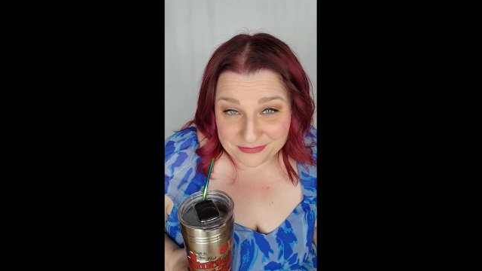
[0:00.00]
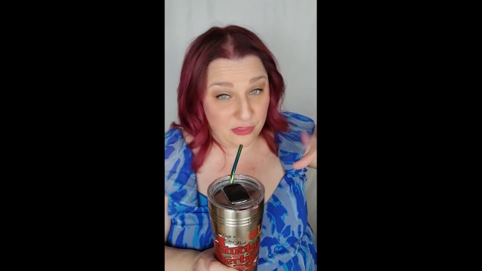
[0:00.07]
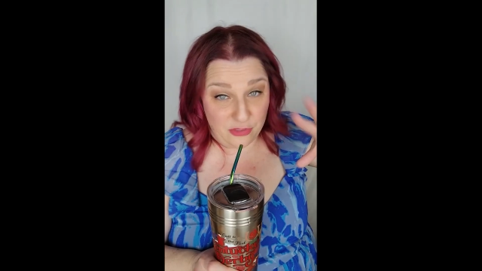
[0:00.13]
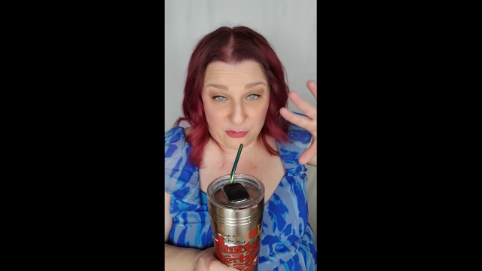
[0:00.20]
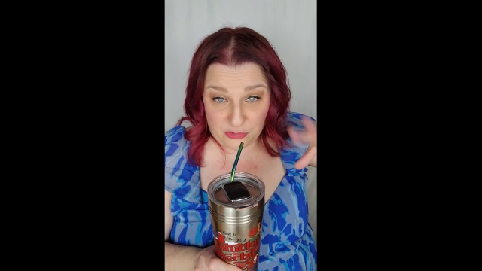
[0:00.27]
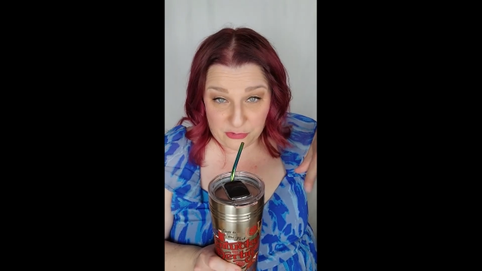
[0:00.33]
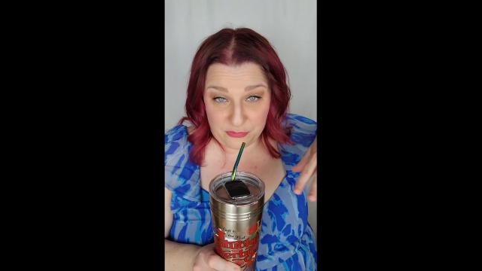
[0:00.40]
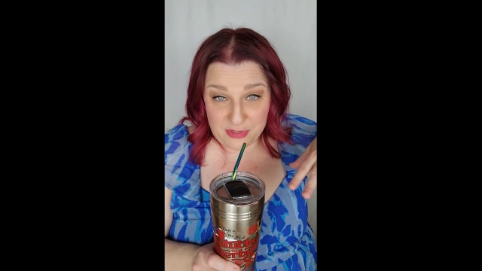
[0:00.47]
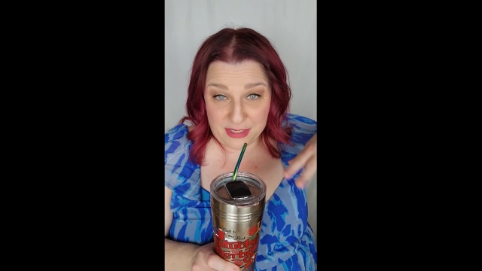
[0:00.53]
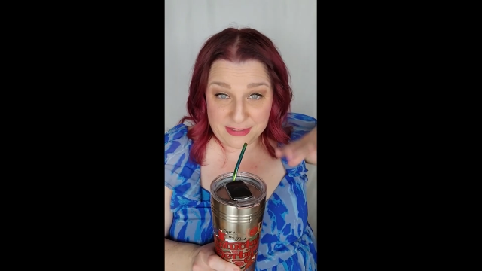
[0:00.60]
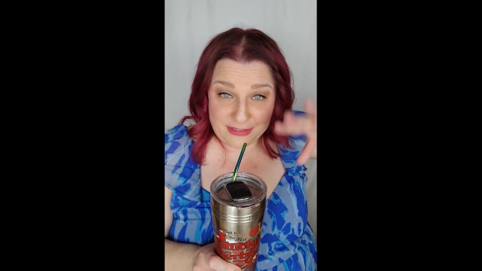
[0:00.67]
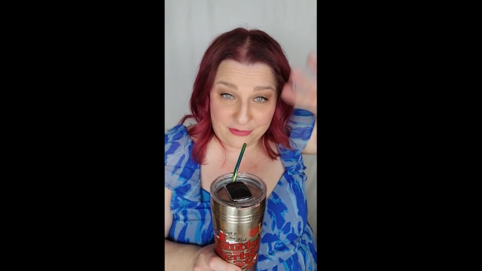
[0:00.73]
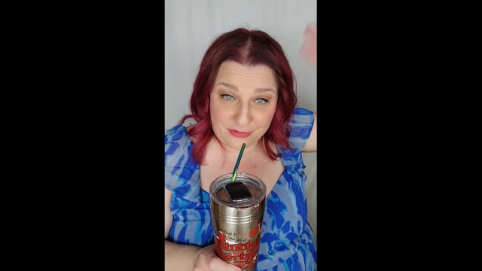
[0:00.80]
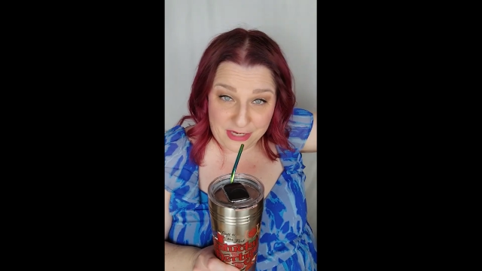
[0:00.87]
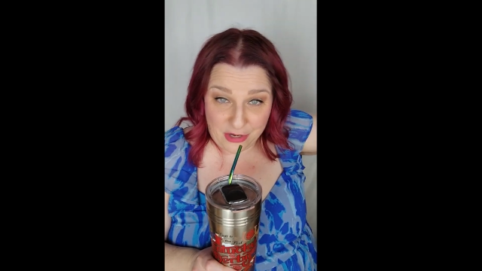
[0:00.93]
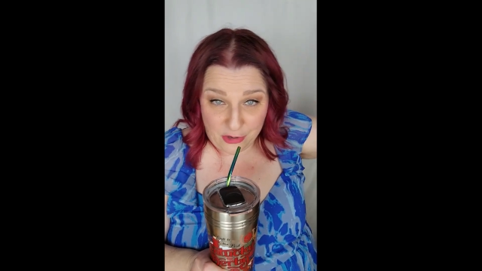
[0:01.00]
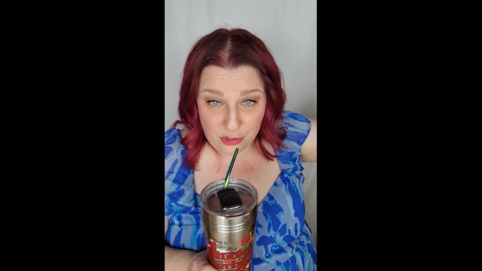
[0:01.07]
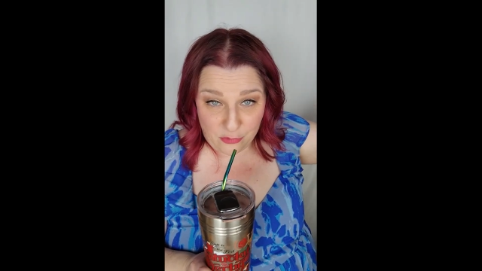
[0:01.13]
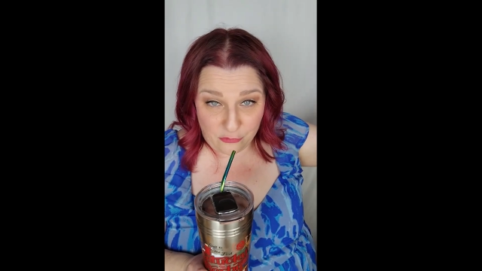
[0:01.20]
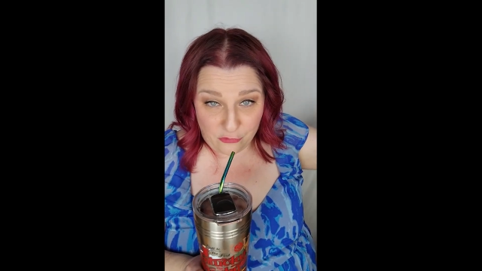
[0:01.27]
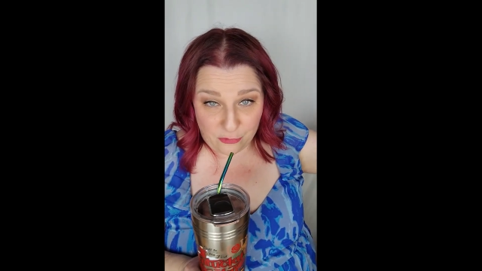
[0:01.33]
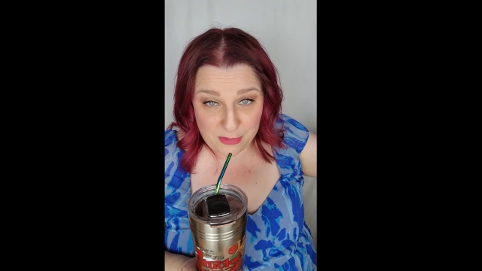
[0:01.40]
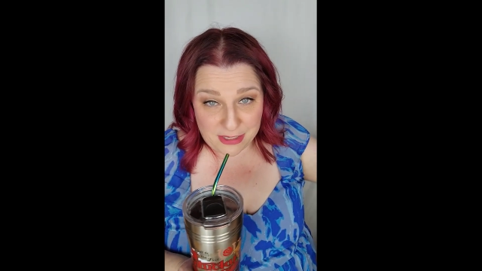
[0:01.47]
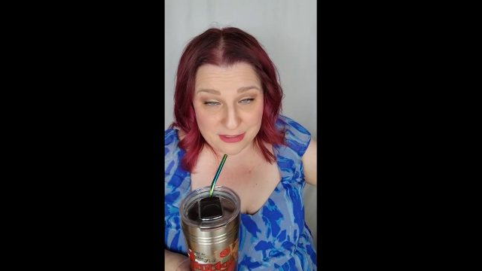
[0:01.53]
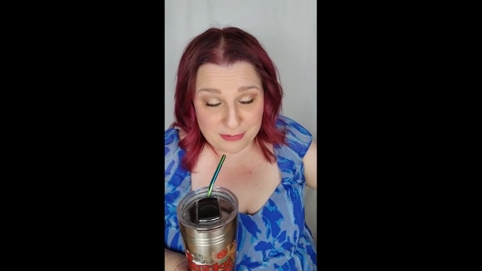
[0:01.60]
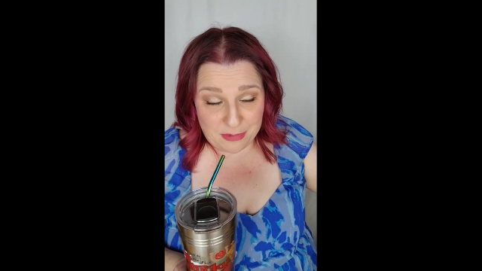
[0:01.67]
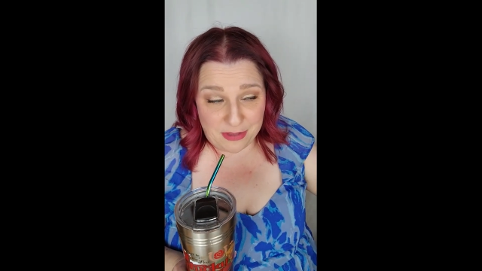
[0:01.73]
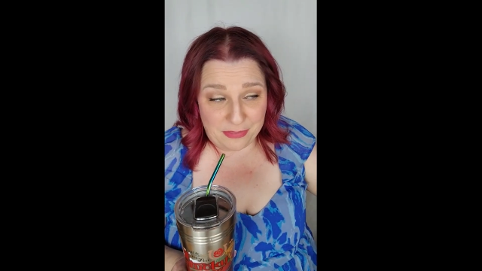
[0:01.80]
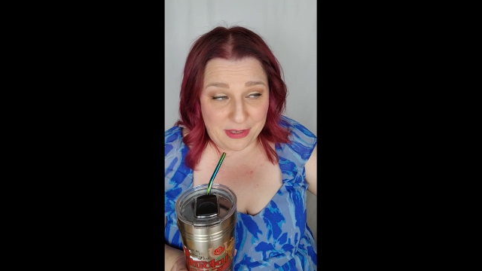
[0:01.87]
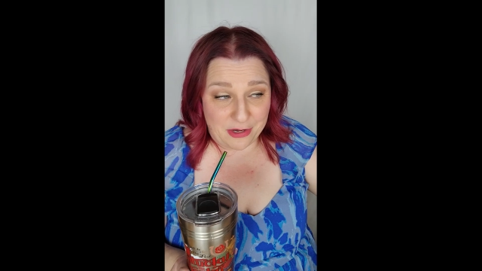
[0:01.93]
Those are things that are carrying over from next
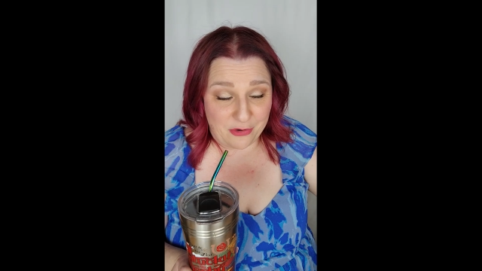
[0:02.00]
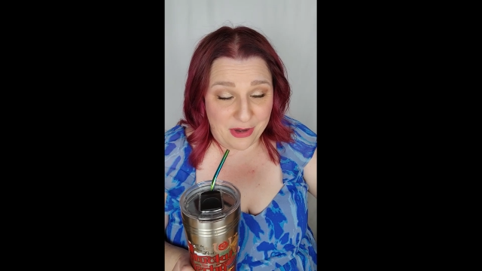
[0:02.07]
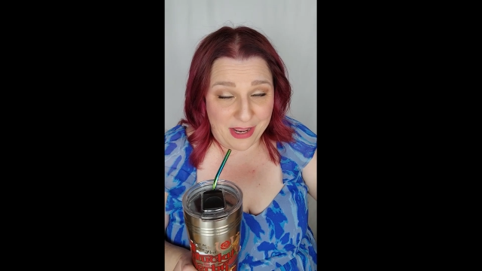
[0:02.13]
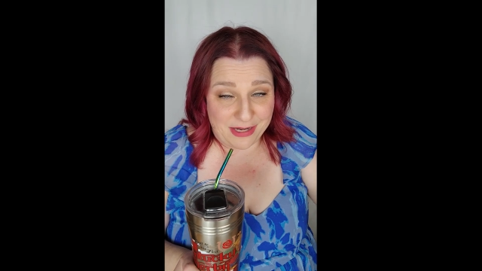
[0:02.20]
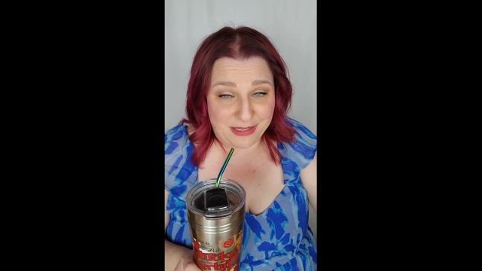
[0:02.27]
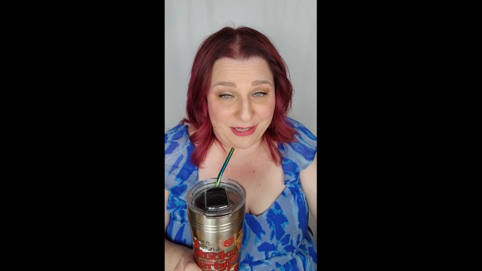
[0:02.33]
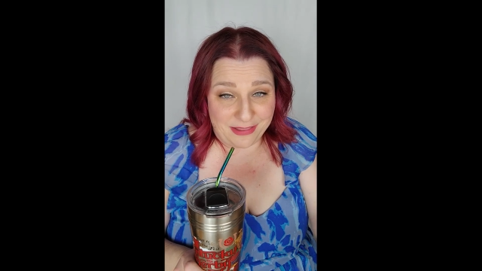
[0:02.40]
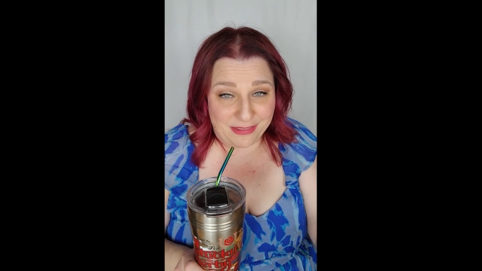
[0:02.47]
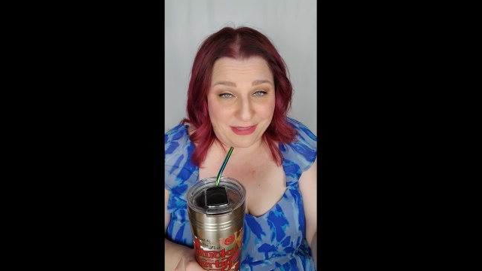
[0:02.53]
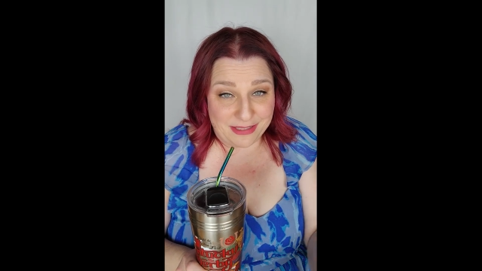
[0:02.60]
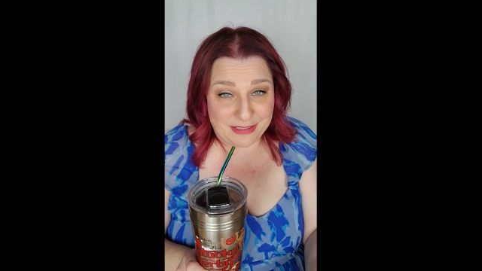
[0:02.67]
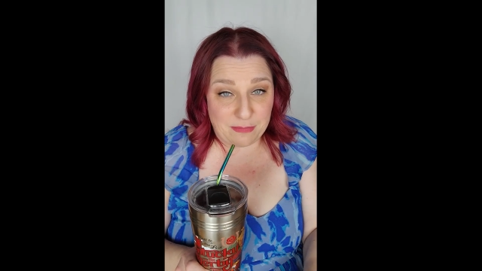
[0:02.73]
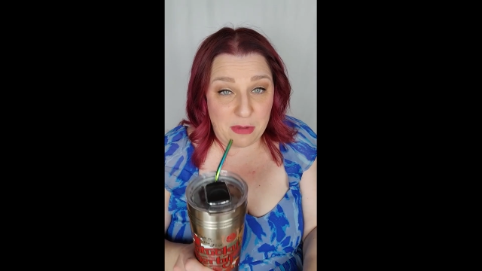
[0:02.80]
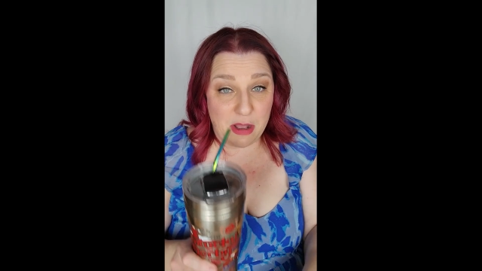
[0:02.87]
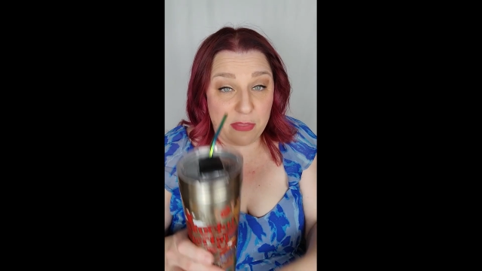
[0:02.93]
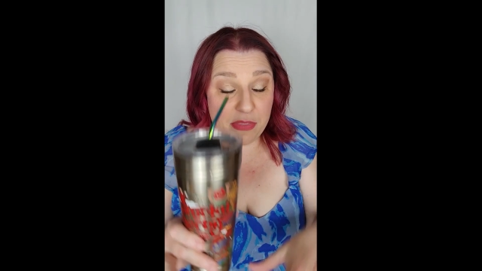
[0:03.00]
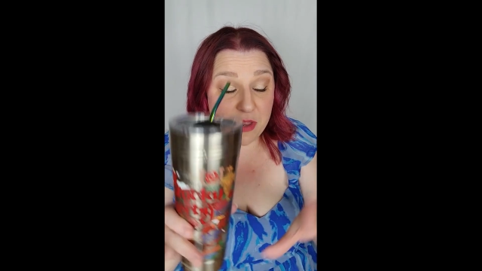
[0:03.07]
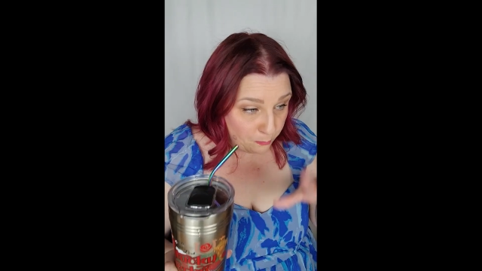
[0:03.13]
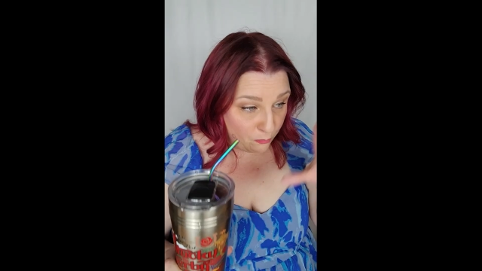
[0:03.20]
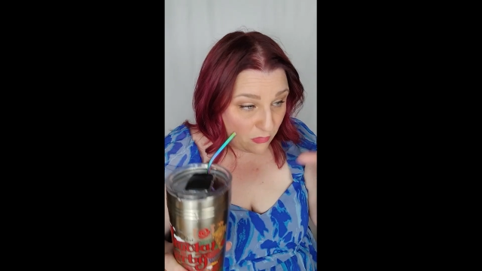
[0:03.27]
month that are ending this month.